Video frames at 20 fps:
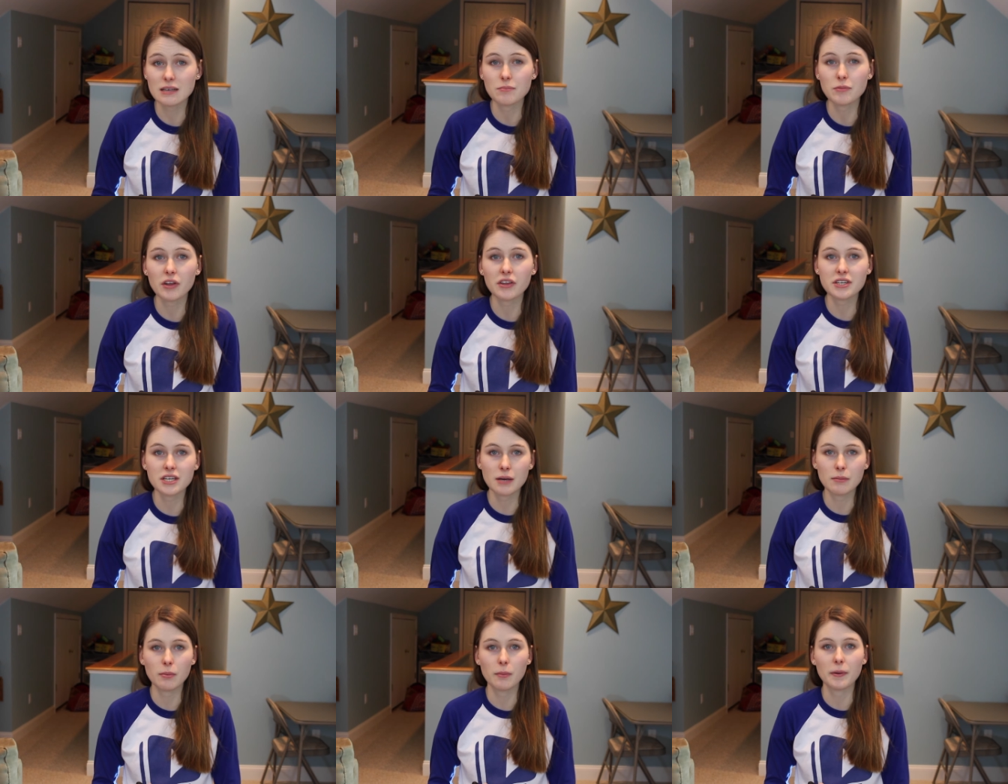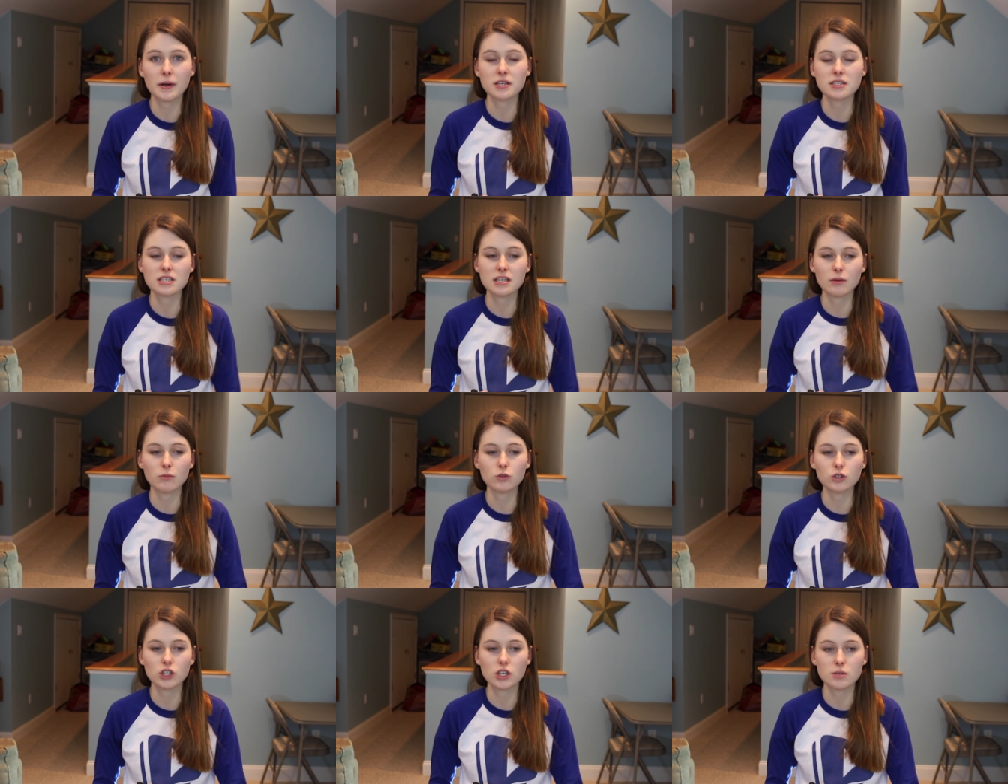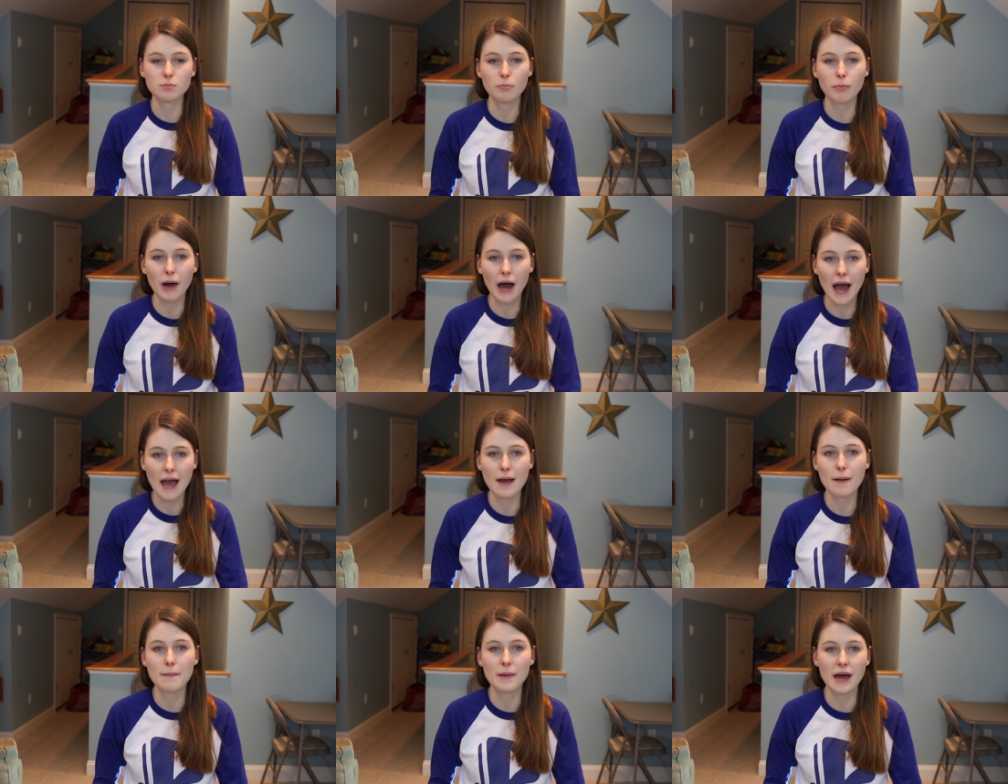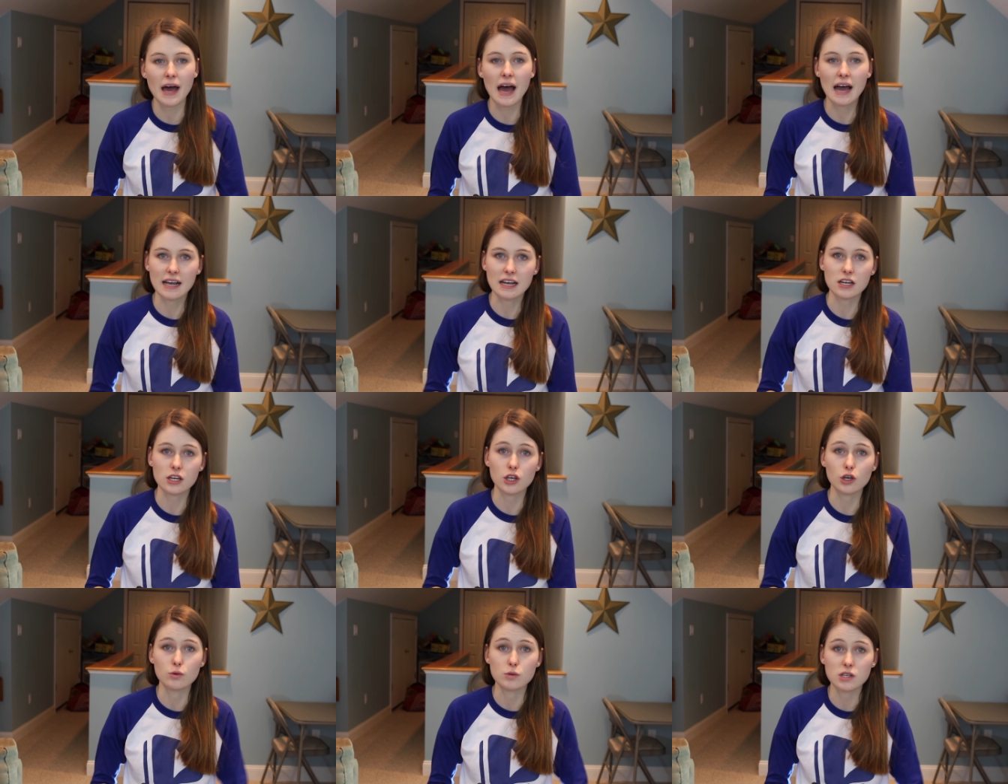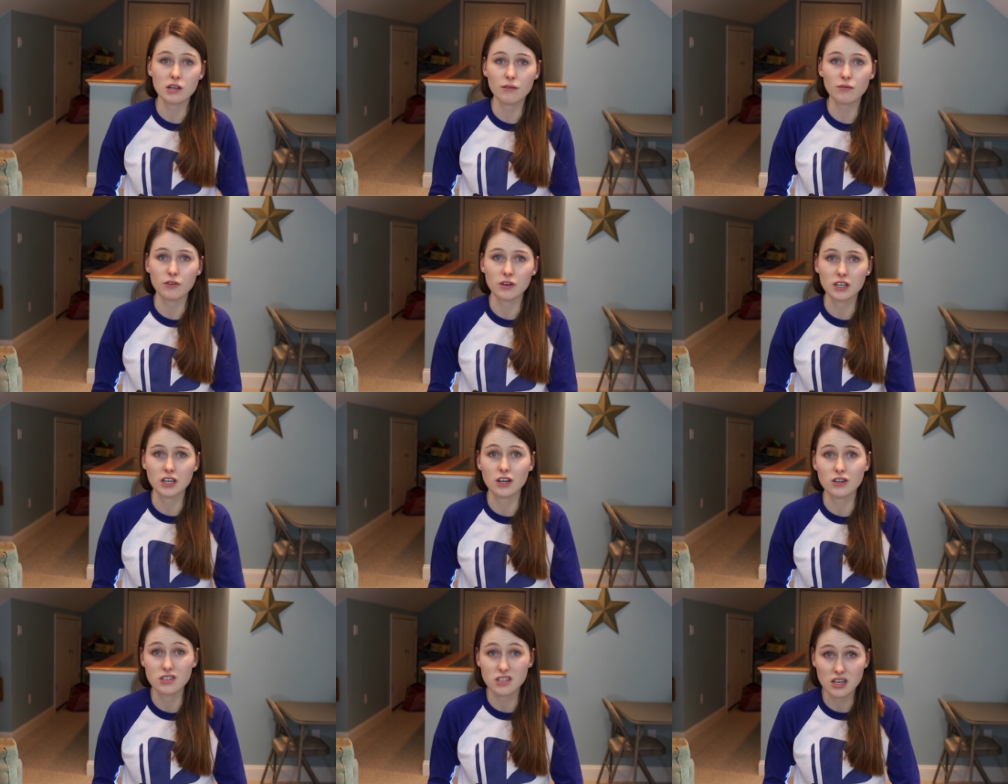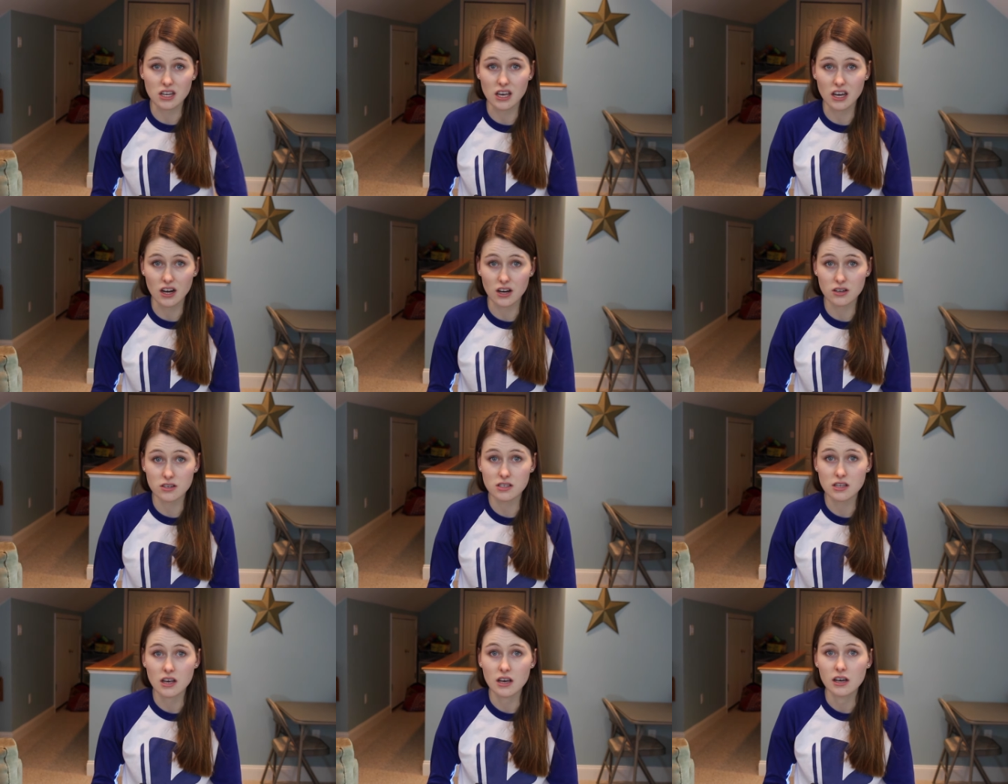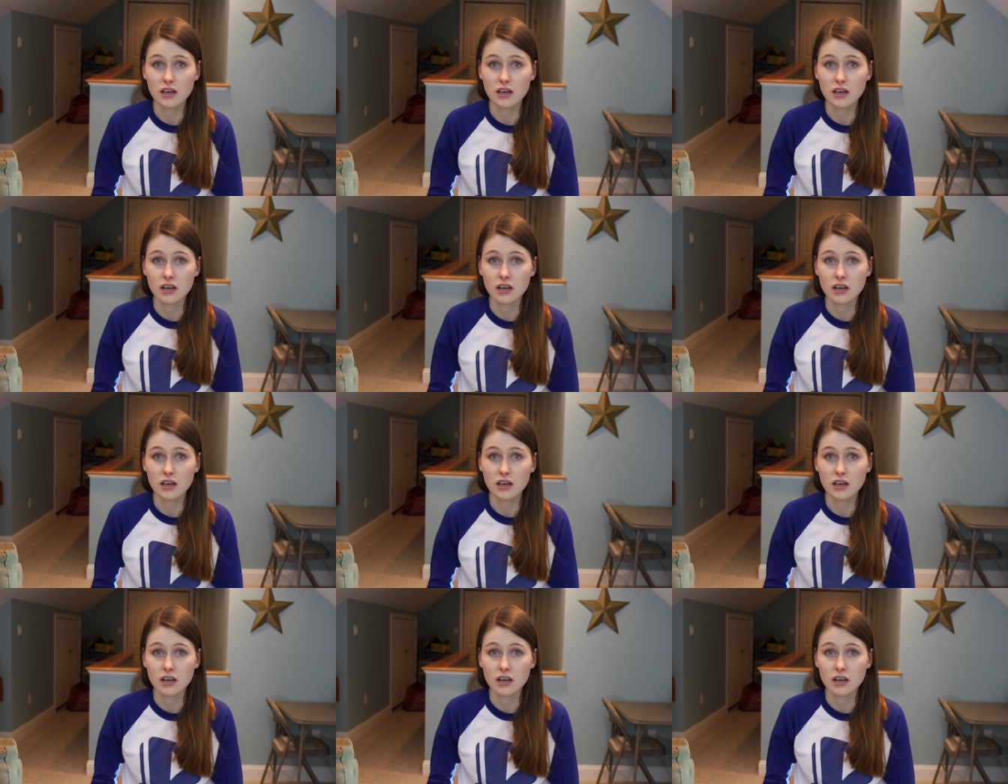I'm not the type of person that will just buy a bag and use it for years and years.